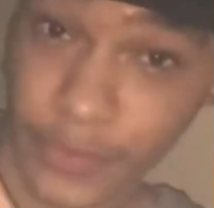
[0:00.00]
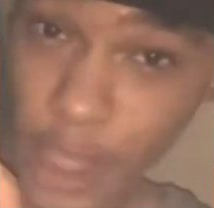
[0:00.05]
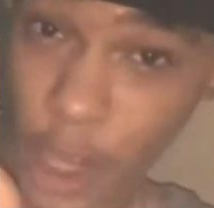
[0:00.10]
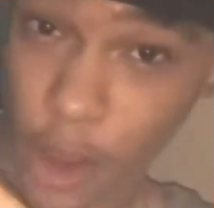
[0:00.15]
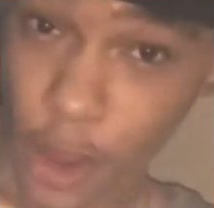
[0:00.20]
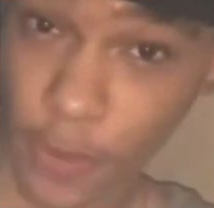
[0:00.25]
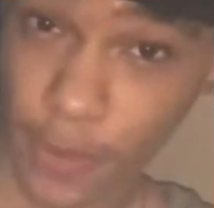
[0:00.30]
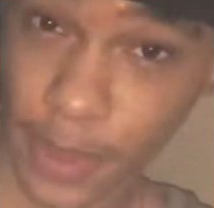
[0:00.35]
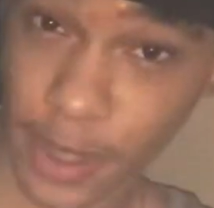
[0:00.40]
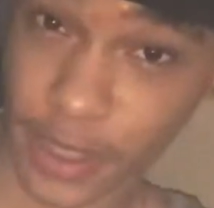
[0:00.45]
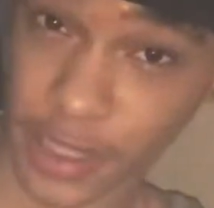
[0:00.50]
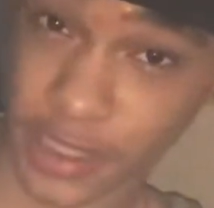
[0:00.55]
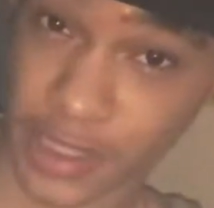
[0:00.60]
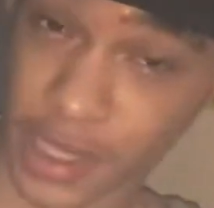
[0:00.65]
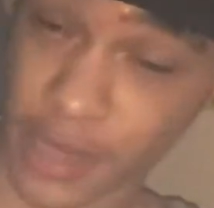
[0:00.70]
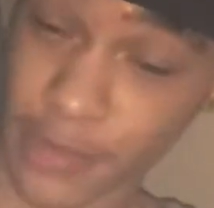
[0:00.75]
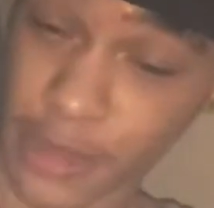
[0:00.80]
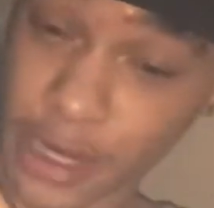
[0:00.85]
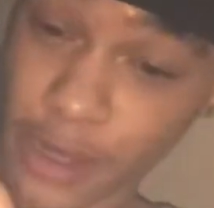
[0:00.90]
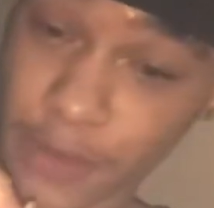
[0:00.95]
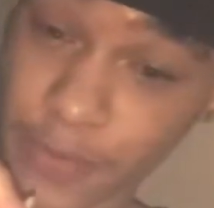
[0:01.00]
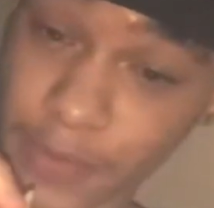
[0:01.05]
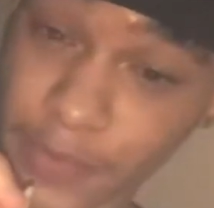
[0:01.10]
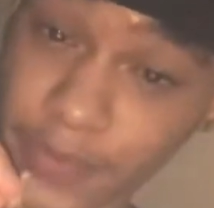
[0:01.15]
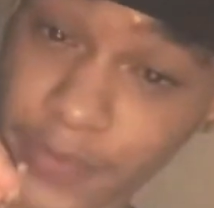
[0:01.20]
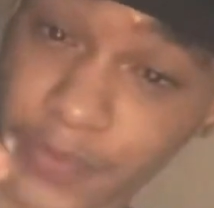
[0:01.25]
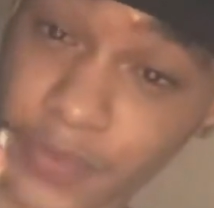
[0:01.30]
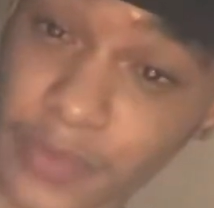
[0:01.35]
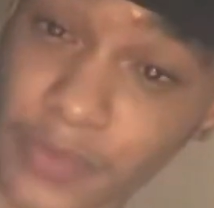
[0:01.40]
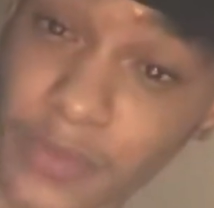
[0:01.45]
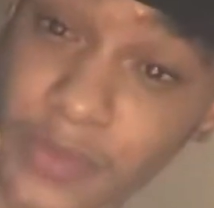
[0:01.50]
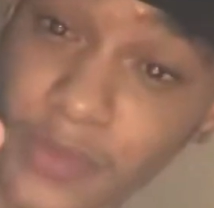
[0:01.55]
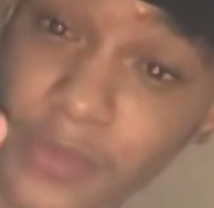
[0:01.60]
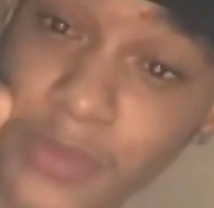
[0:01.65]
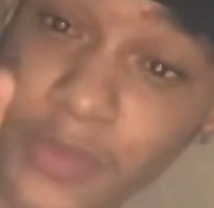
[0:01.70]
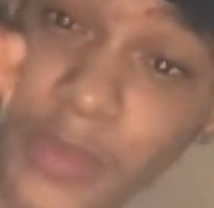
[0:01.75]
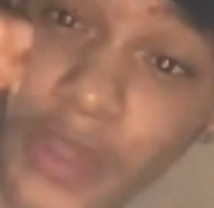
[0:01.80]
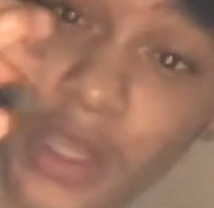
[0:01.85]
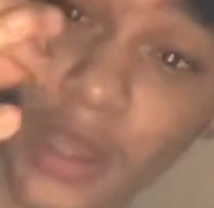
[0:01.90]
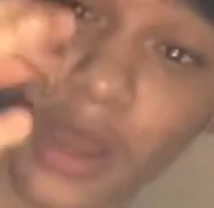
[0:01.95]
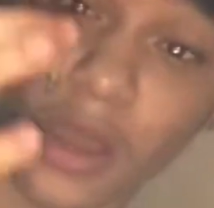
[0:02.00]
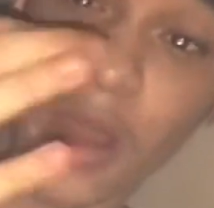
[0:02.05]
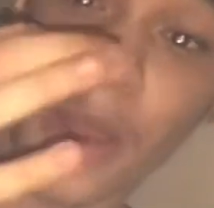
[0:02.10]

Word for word: I hope y'all can see me, though. All